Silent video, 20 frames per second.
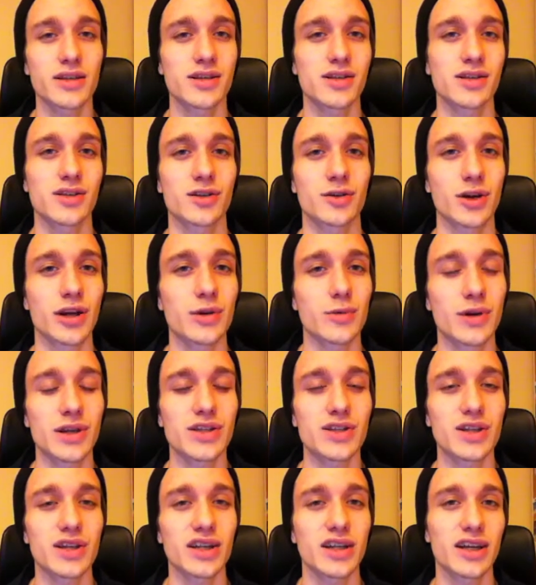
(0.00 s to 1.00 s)
is a great way
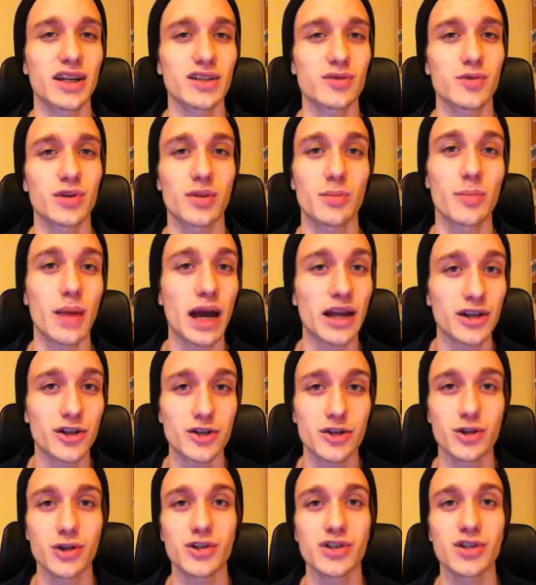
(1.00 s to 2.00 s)
to connect with
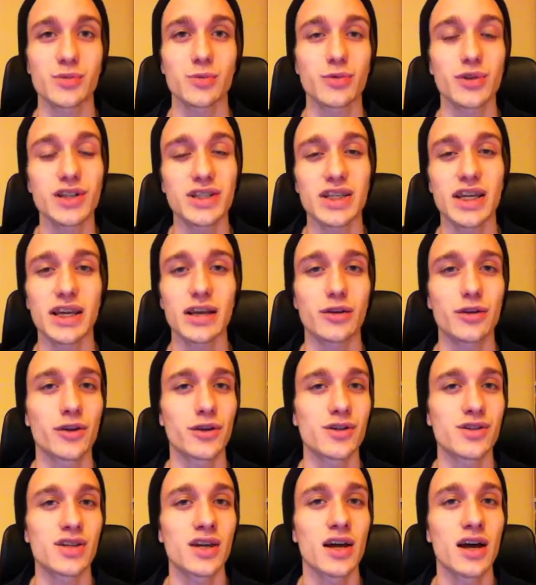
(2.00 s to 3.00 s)
managers and
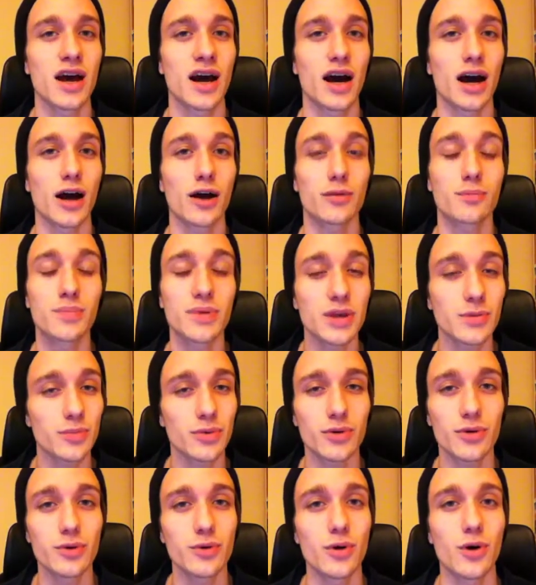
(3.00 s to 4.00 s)
retailers,
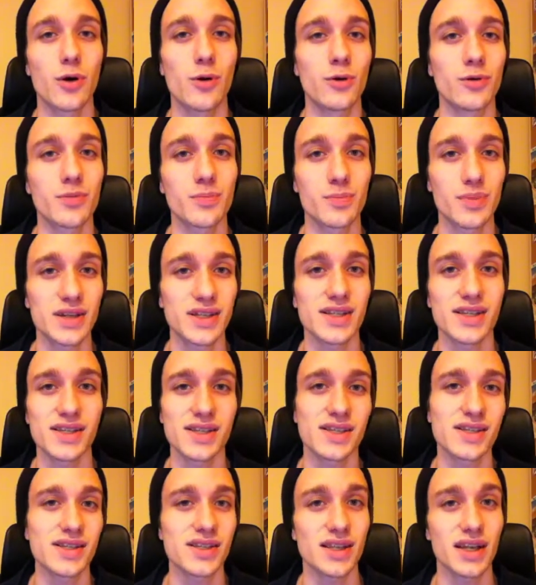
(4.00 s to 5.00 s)
people who own
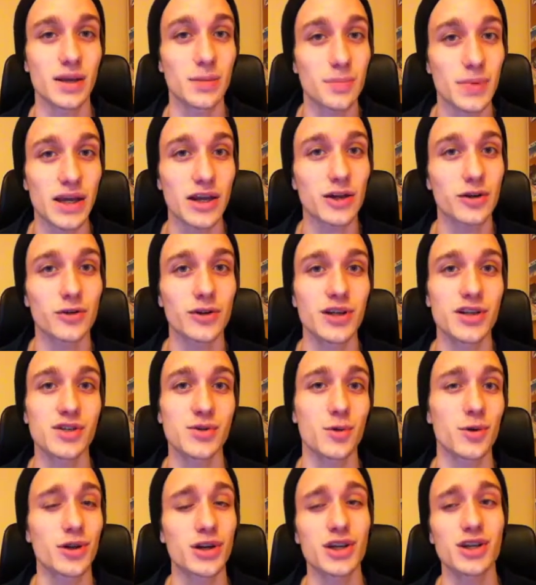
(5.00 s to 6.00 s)
businesses like bakeries,
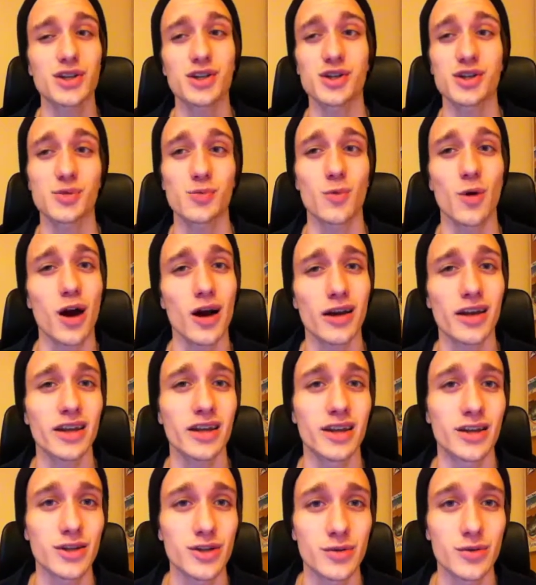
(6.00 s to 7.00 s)
or you could just walk in
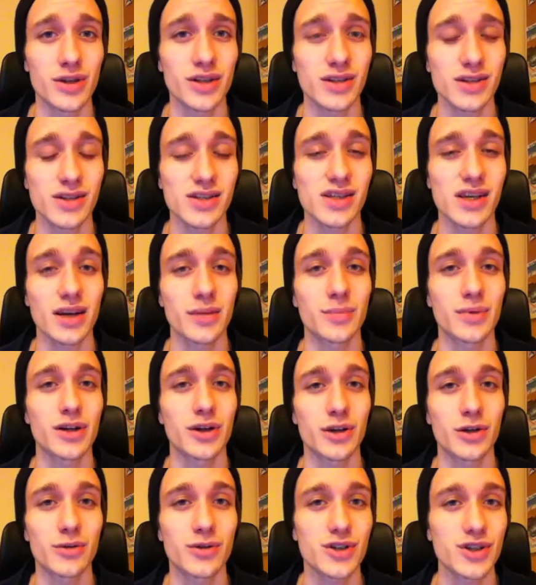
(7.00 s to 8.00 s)
and do it and set up a
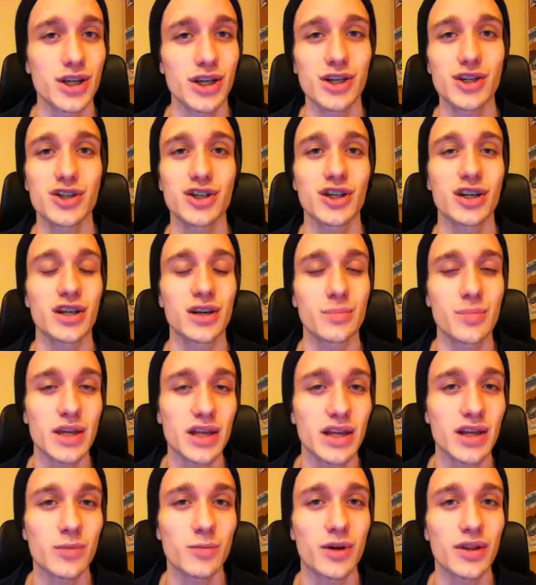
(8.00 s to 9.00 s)
negotiation and a
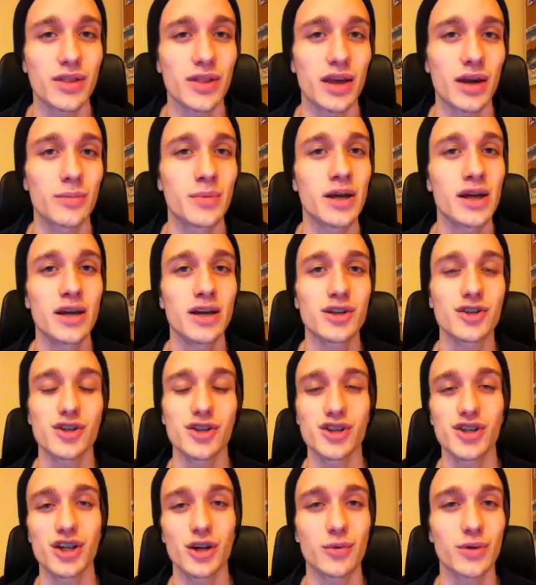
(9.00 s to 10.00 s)
meeting with them.
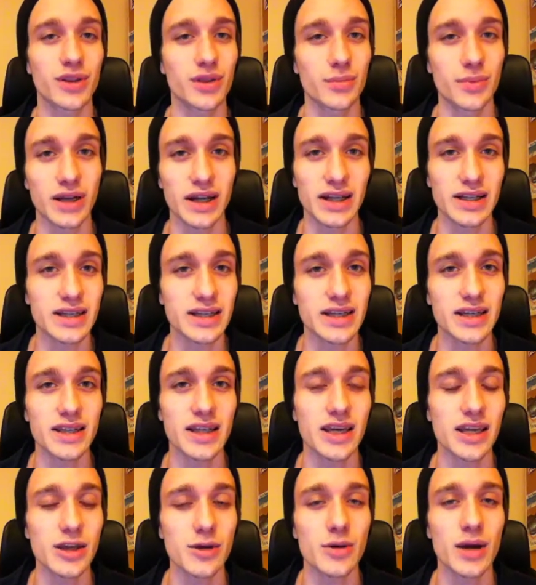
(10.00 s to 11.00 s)
Just share with them an idea
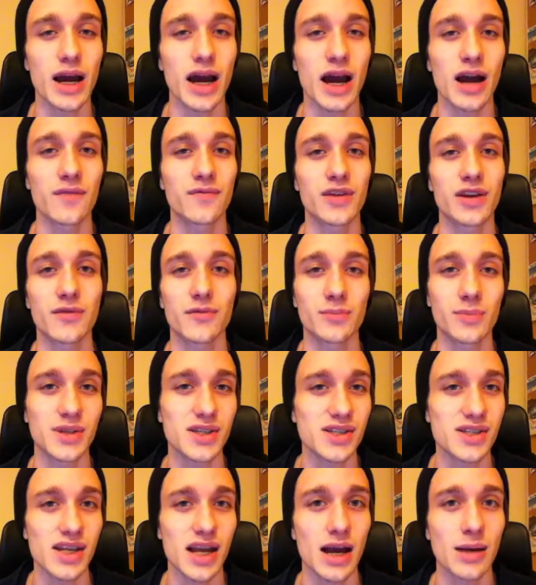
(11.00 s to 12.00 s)
that you have, give them a
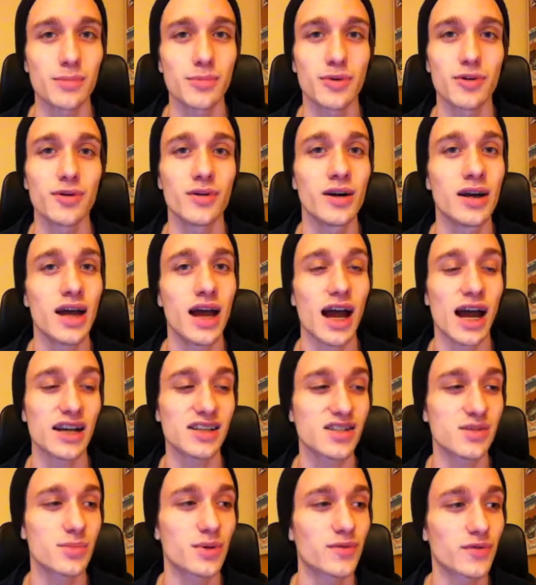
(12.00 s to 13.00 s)
sample,
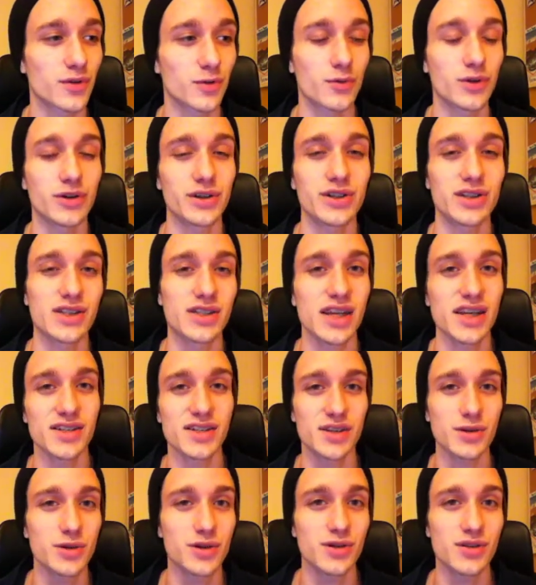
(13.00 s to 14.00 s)
ask them if they're willing to
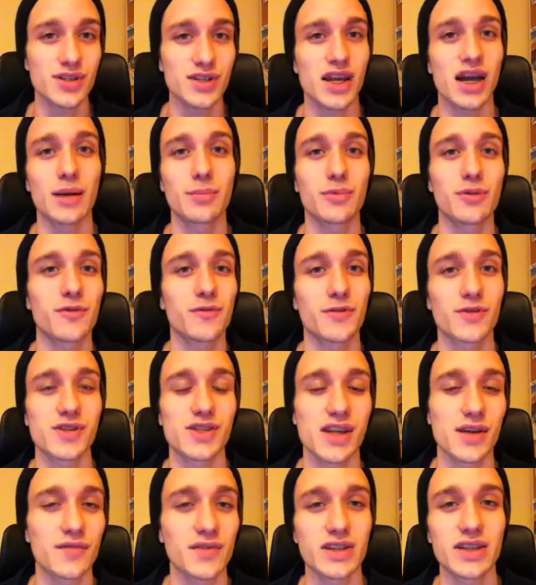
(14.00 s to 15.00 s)
test out your sample for
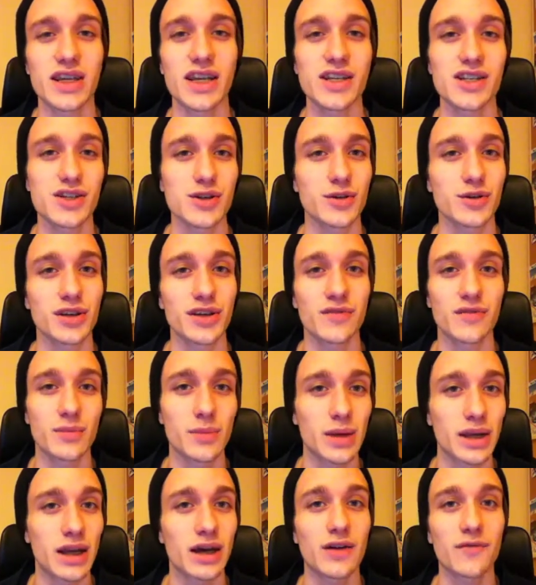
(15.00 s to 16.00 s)
7 days. You'll give
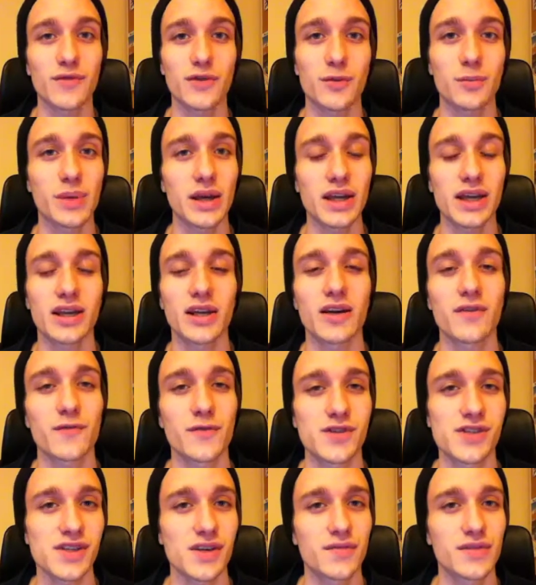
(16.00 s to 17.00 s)
them enough, you'll bake enough
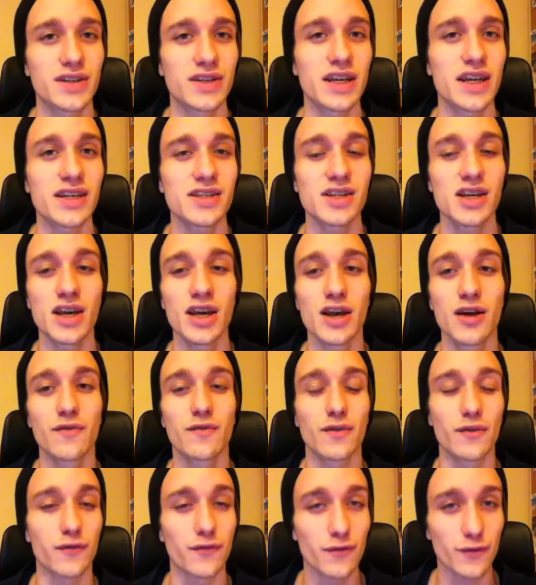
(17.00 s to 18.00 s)
for 7 days
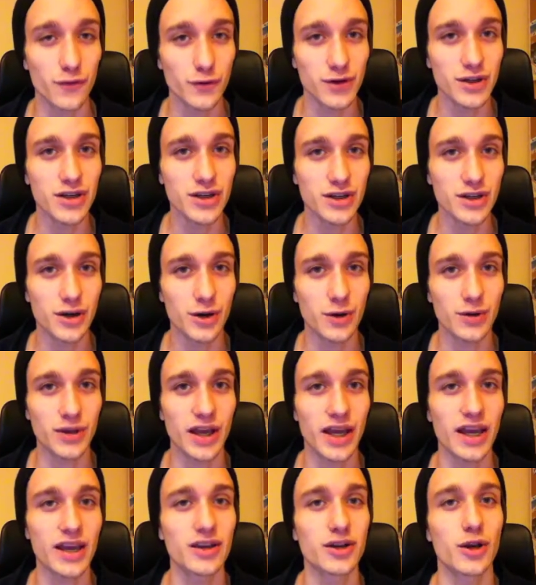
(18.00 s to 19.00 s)
for free,
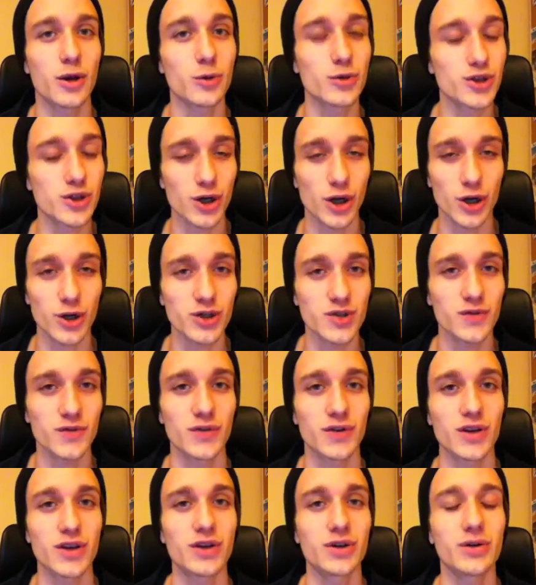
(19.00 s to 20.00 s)
okay? No charge
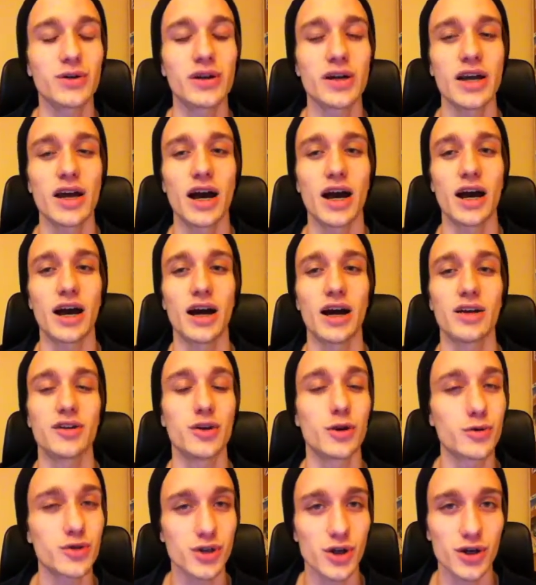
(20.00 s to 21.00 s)
for you,
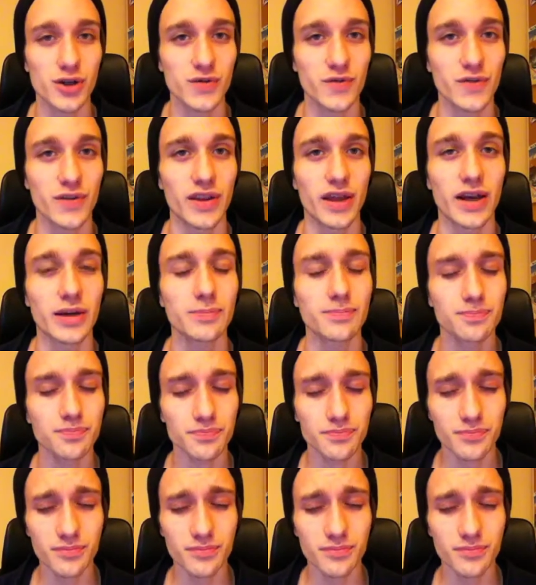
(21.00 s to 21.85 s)
no charge for them.